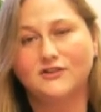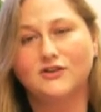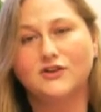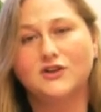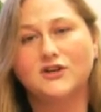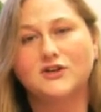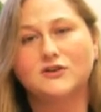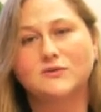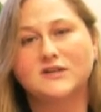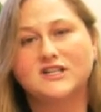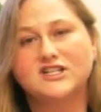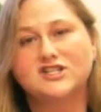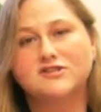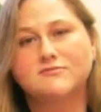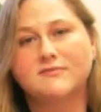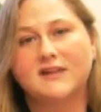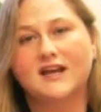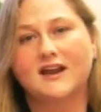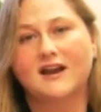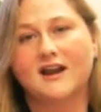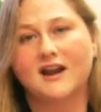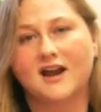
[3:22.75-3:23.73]
You can reach
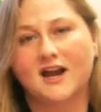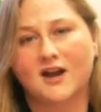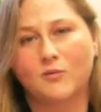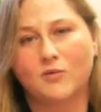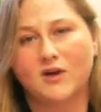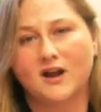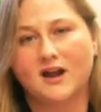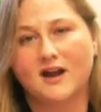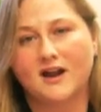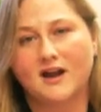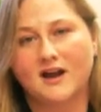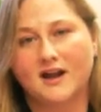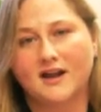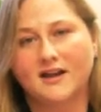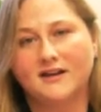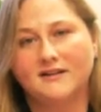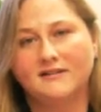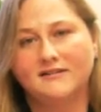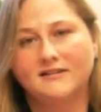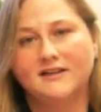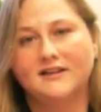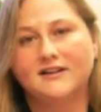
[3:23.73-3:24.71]
me at
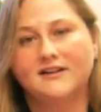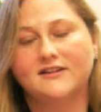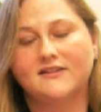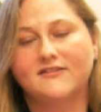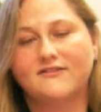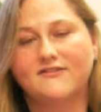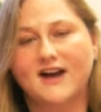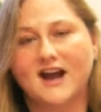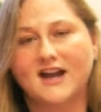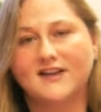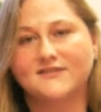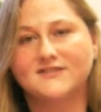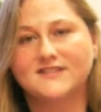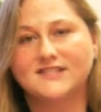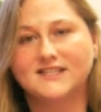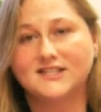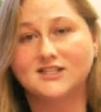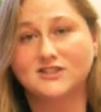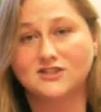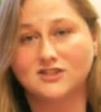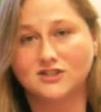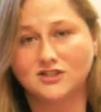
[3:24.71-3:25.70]

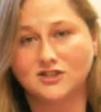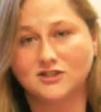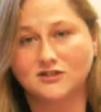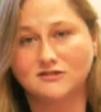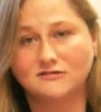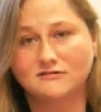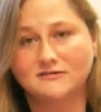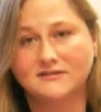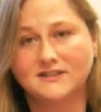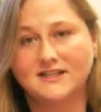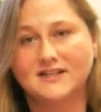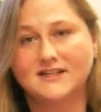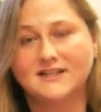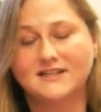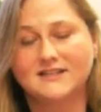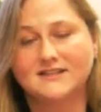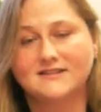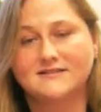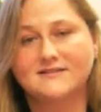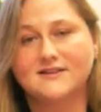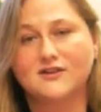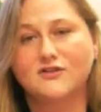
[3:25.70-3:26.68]

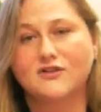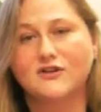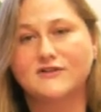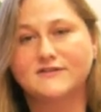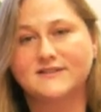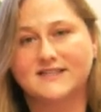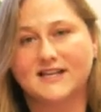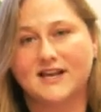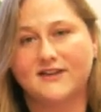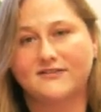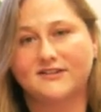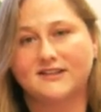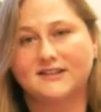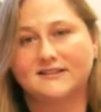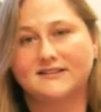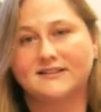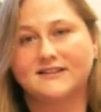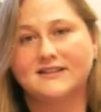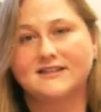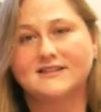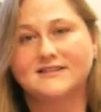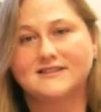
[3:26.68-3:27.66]

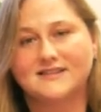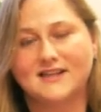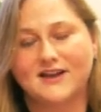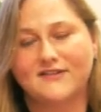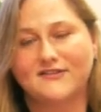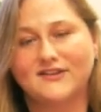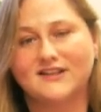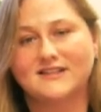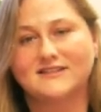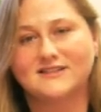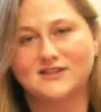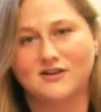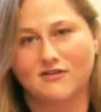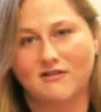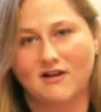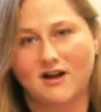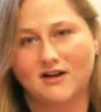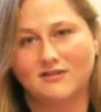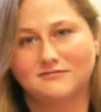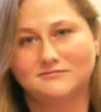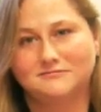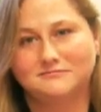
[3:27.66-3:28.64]

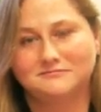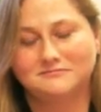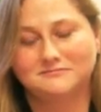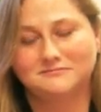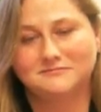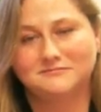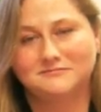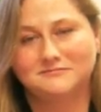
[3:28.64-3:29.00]
919-562-0770.